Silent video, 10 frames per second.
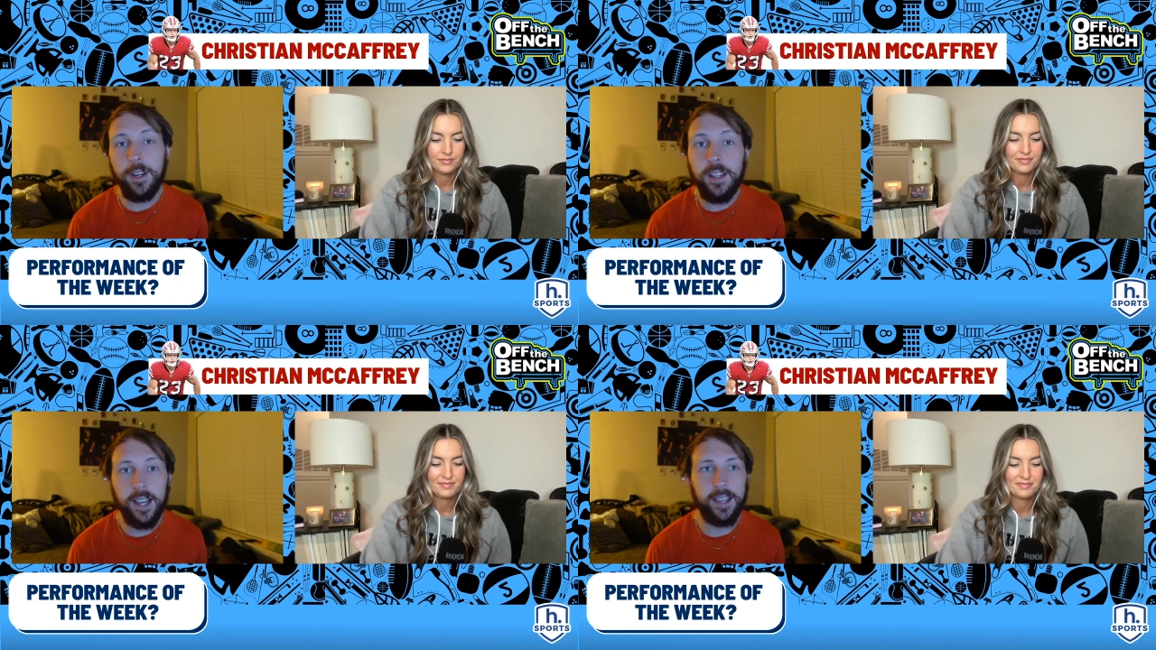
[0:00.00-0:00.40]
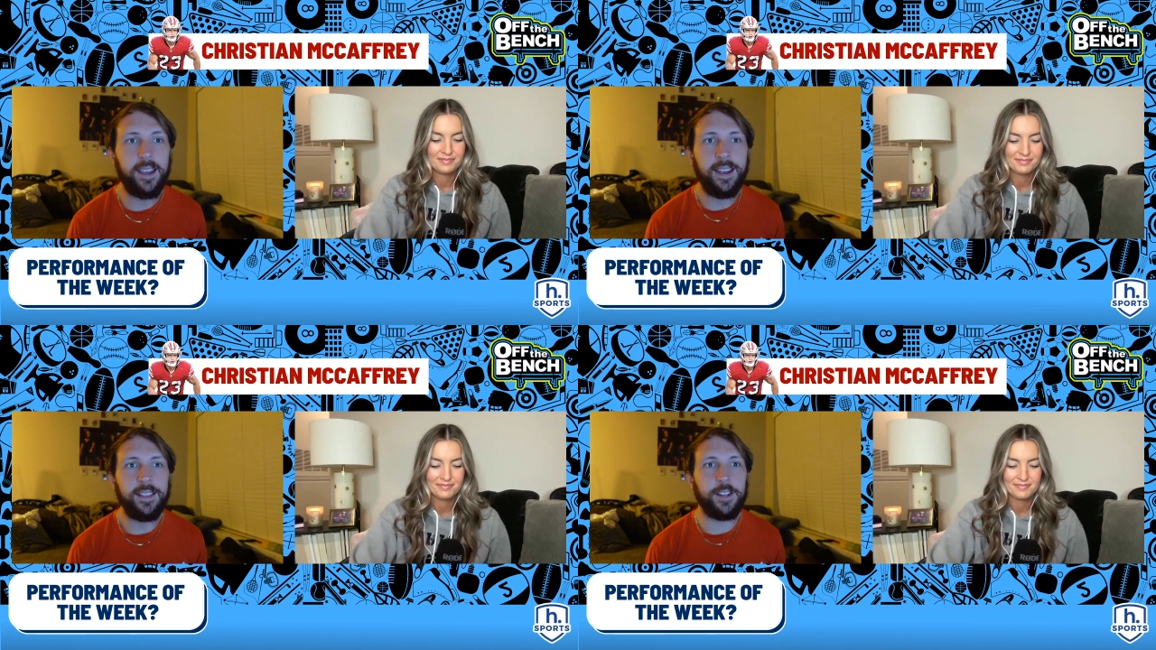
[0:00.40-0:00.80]
Speaker 1: Like
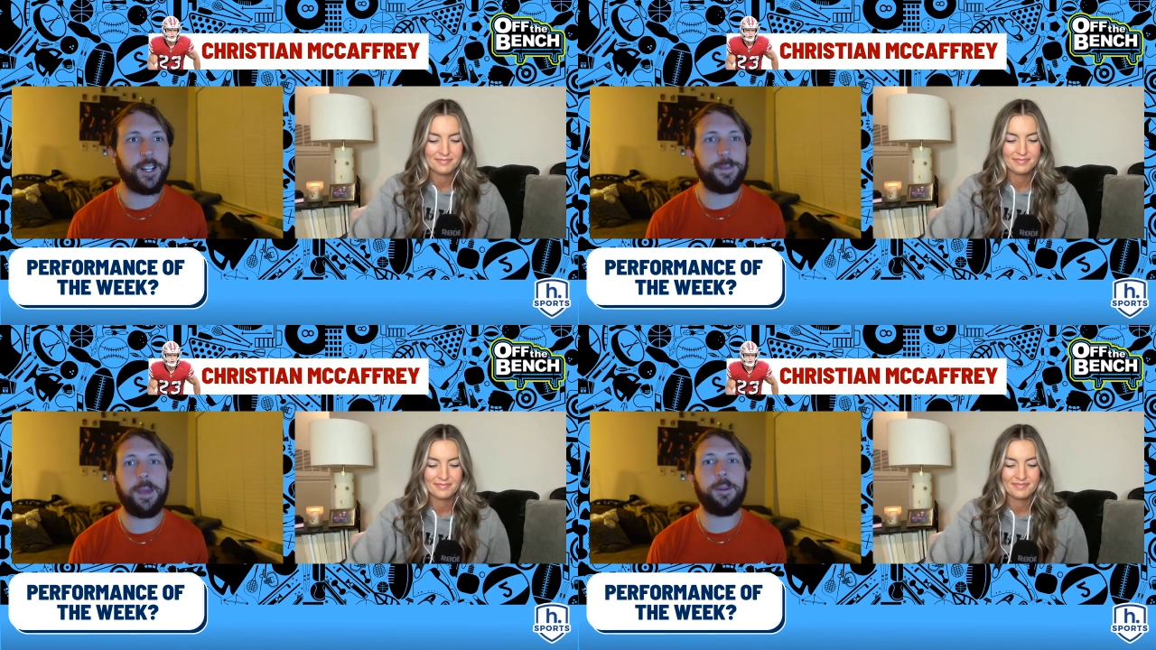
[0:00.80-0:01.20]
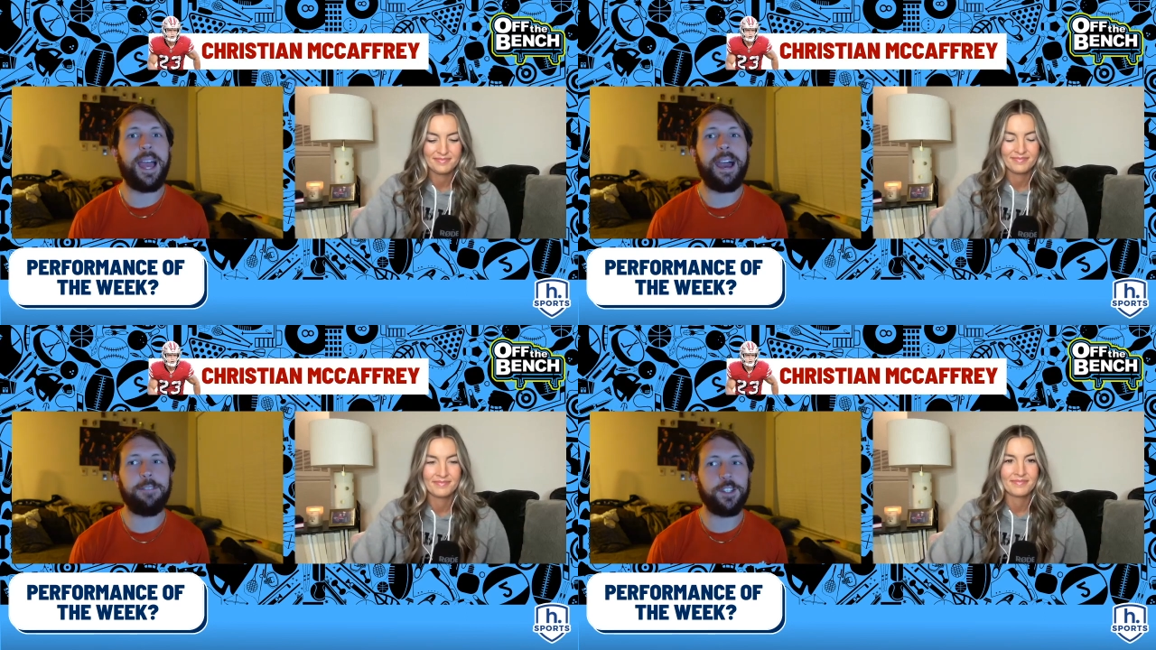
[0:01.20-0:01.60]
they're going to be able to
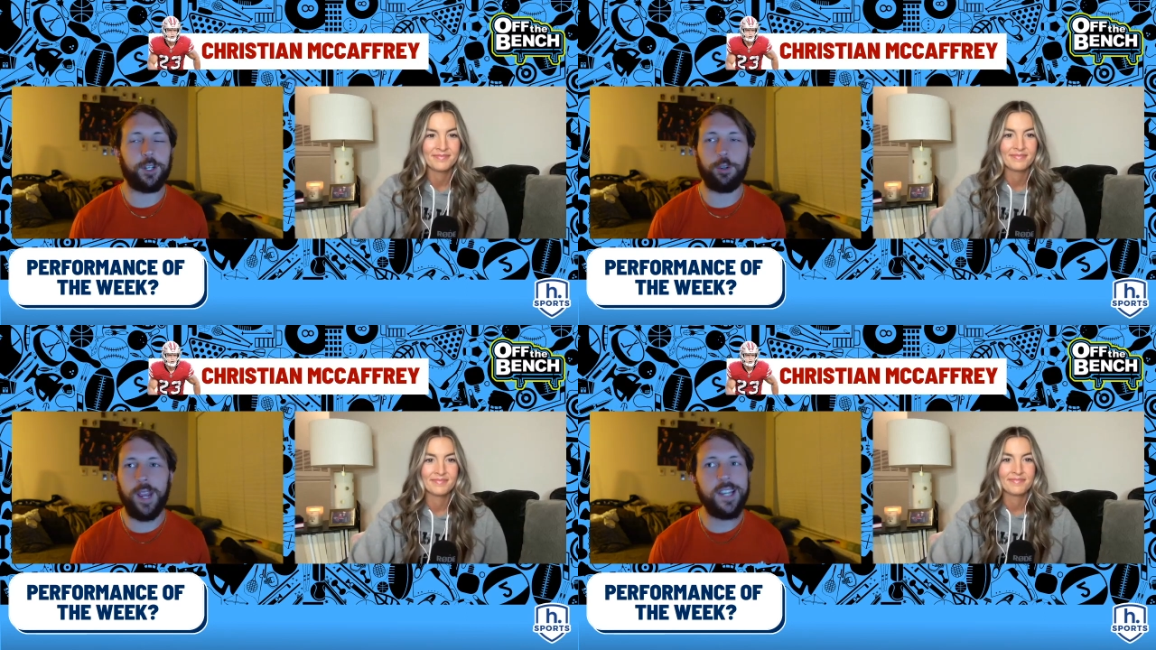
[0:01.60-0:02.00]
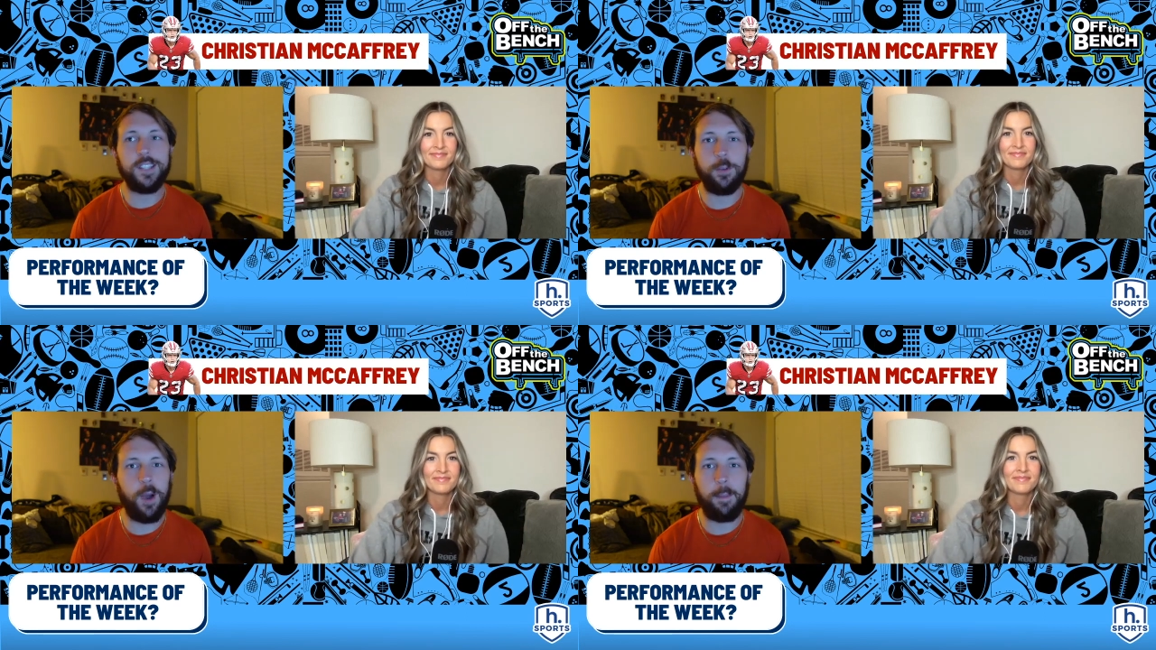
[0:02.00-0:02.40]
have this crazy
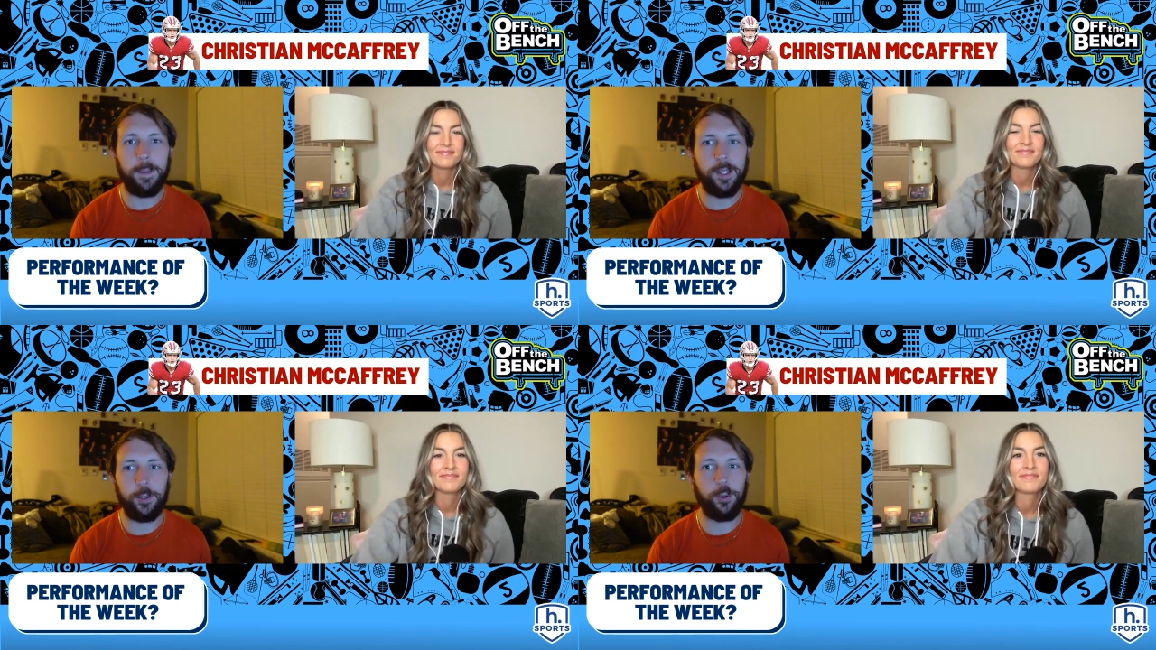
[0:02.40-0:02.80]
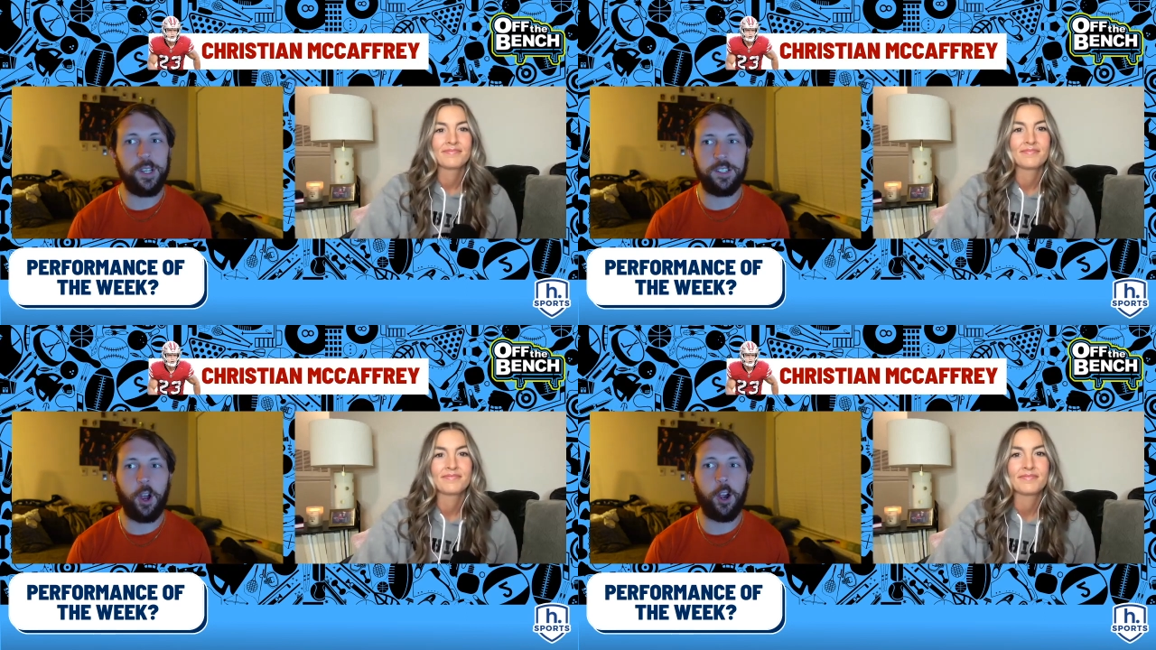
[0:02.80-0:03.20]
weapon who
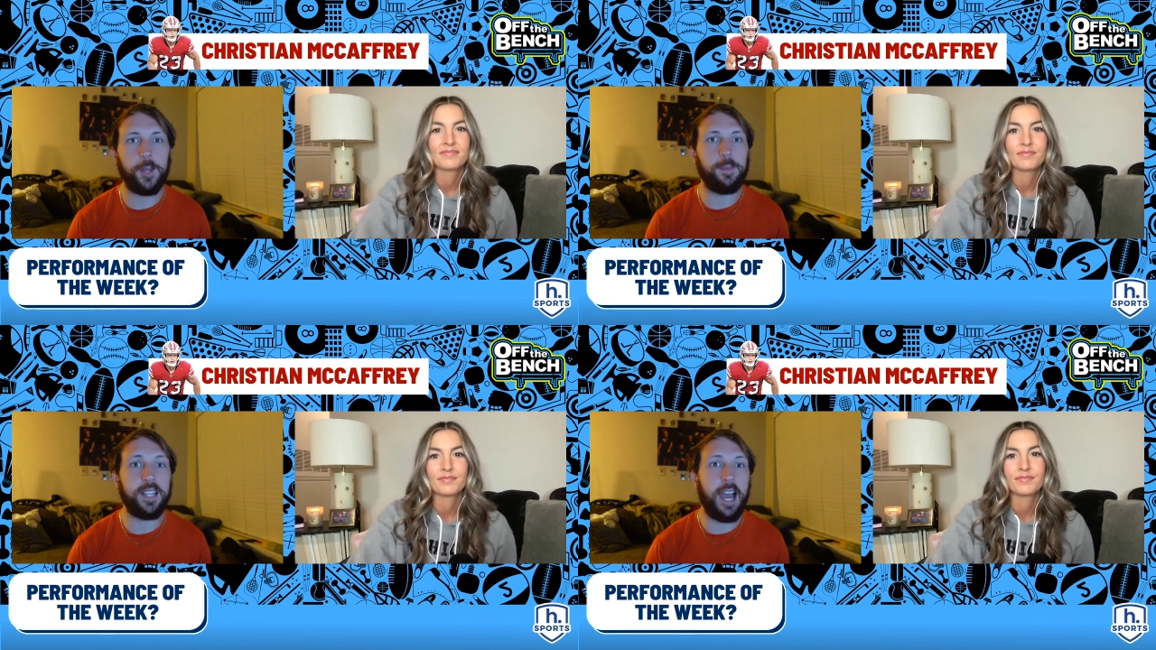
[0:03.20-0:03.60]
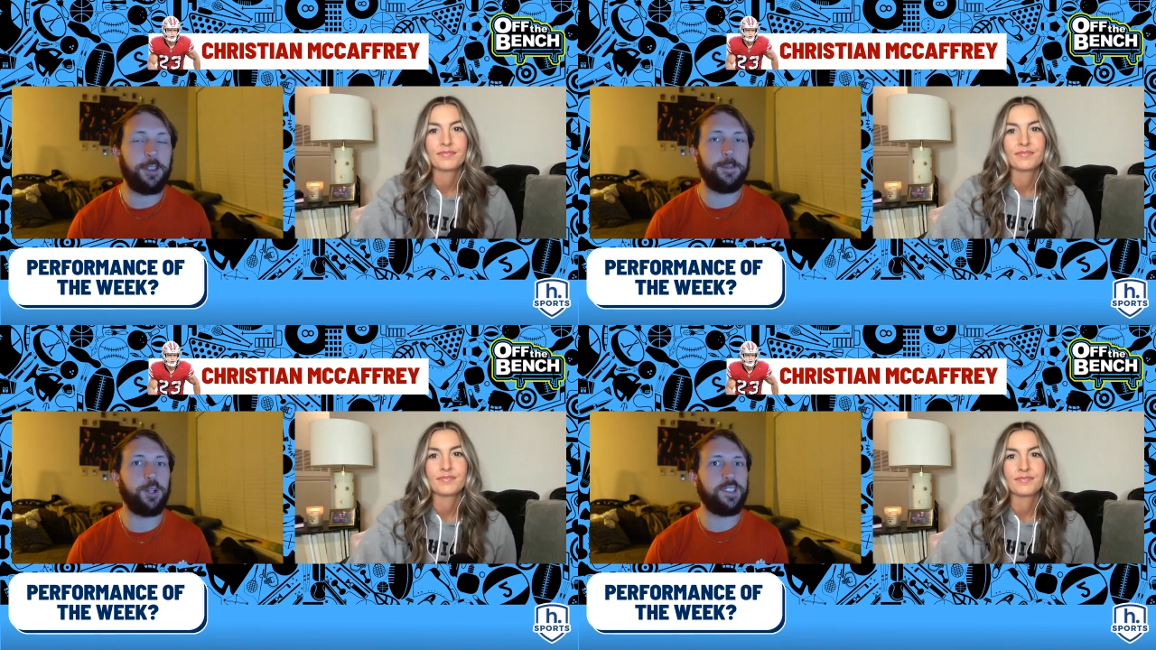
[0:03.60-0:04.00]
is arguably now the
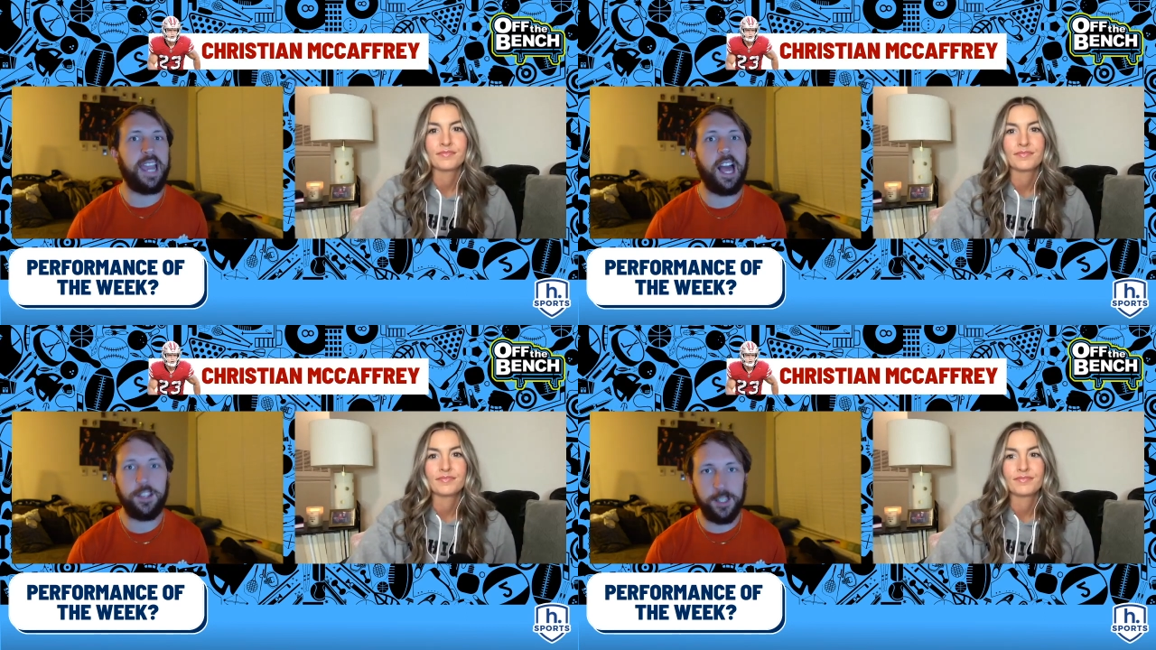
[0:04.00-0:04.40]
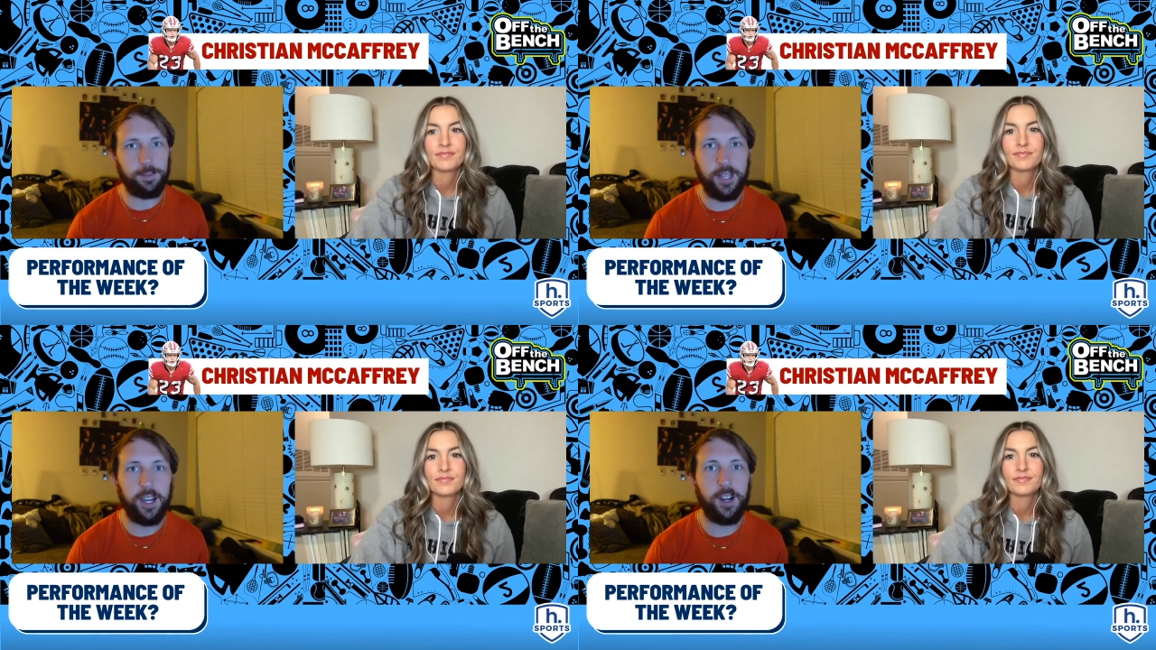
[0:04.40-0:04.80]
most talented
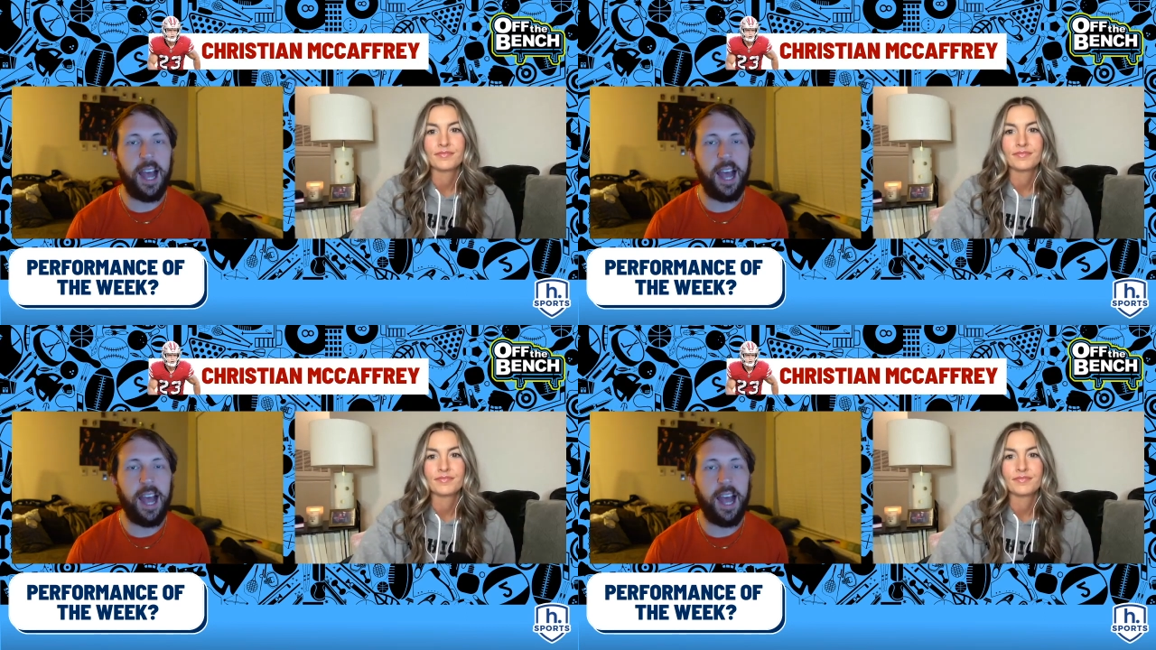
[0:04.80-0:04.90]
player on